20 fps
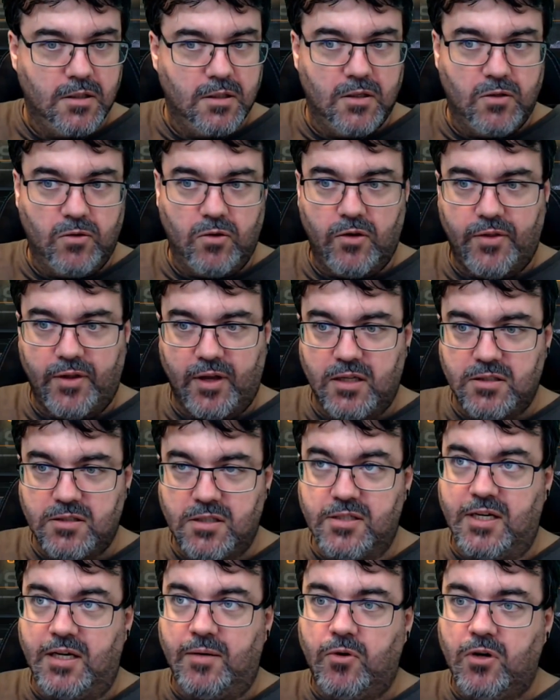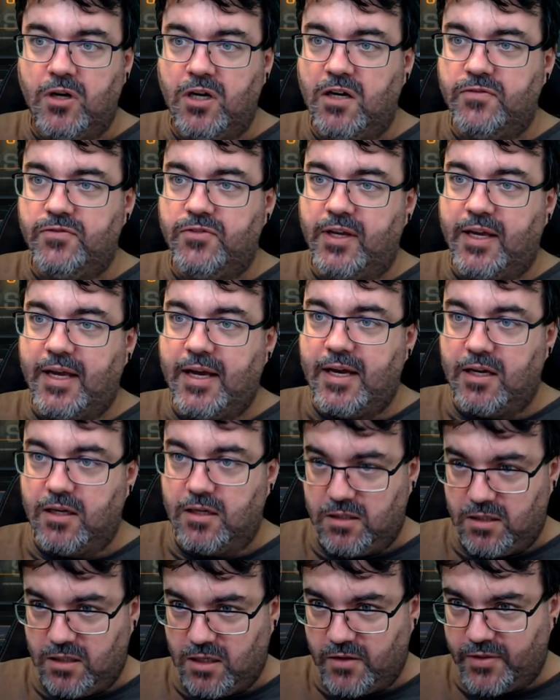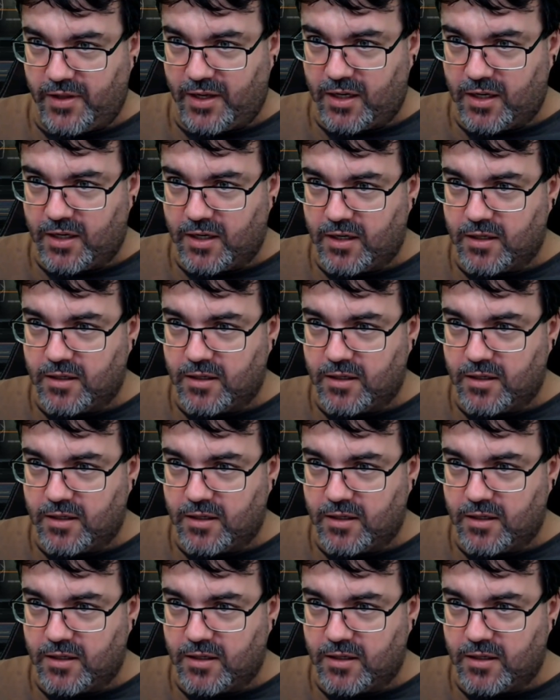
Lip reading: Another thing, as I say, I'm going to have to get. I think,